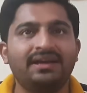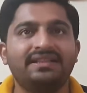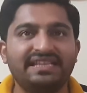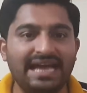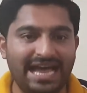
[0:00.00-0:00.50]

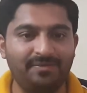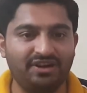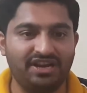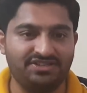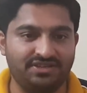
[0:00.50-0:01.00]
The
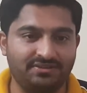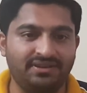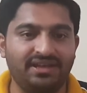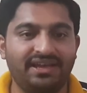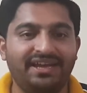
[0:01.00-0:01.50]
abrogation.
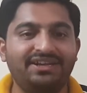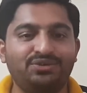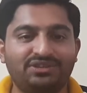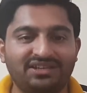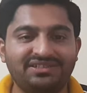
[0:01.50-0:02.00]
In
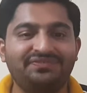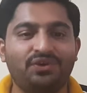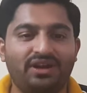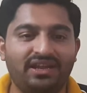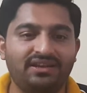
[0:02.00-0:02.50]

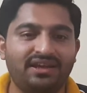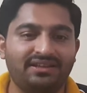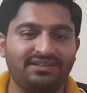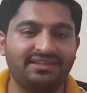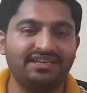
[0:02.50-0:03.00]
2014,
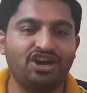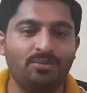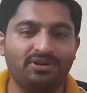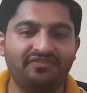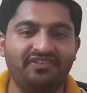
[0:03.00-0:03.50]
the then
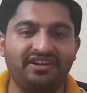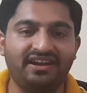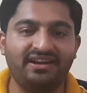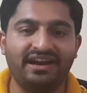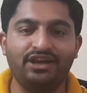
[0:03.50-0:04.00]
Government of
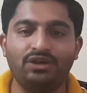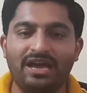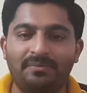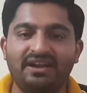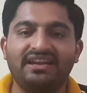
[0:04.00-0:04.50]
India tried to
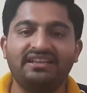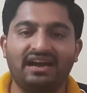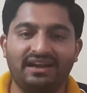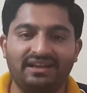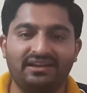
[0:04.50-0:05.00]
abrogate the
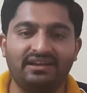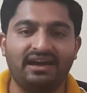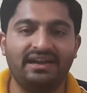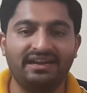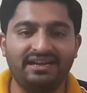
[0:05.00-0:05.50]
article
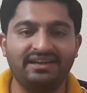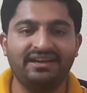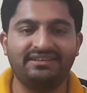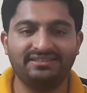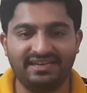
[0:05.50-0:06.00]
and
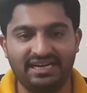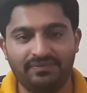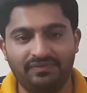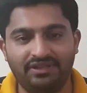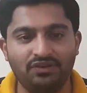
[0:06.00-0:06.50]
integrate the
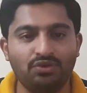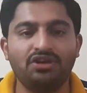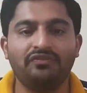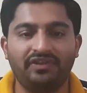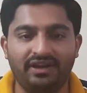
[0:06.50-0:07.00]
state with the
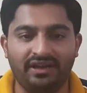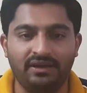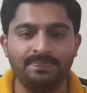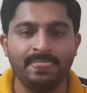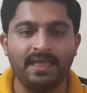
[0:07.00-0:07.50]
Union of
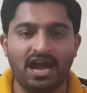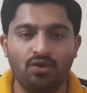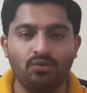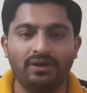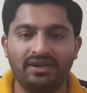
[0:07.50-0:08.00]
India,
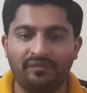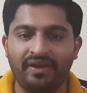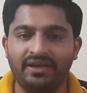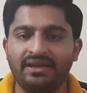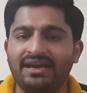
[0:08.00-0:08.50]
however in
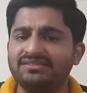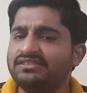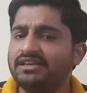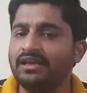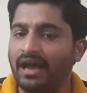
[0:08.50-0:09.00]
vain, as
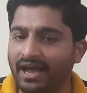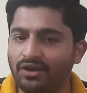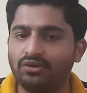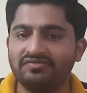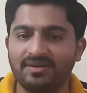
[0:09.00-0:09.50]
the High
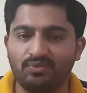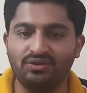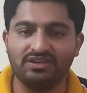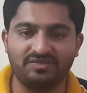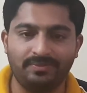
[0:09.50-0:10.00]
Court of Jammu
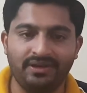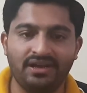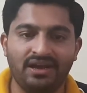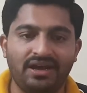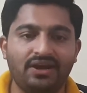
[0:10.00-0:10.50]
and Kashmir
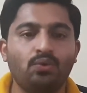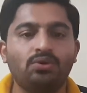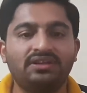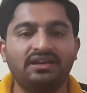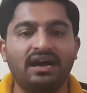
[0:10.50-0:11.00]

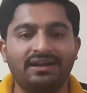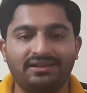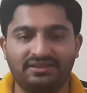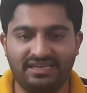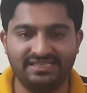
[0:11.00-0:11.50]
ruled that Article
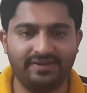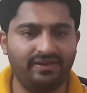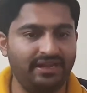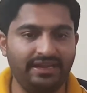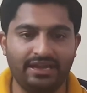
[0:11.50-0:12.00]

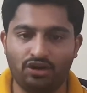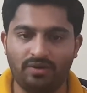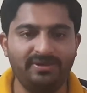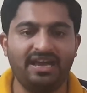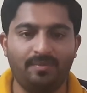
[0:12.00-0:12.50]
370 cannot
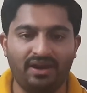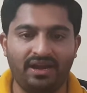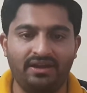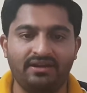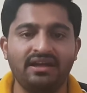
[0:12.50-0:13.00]
be
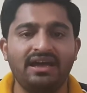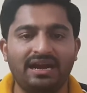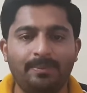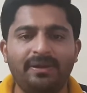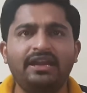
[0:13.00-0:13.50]
abrogated,
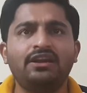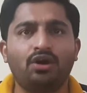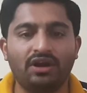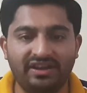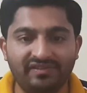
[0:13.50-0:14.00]
repealed
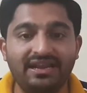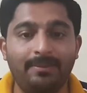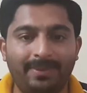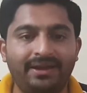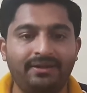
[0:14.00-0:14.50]
or even
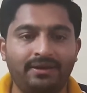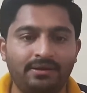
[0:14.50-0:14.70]
amended.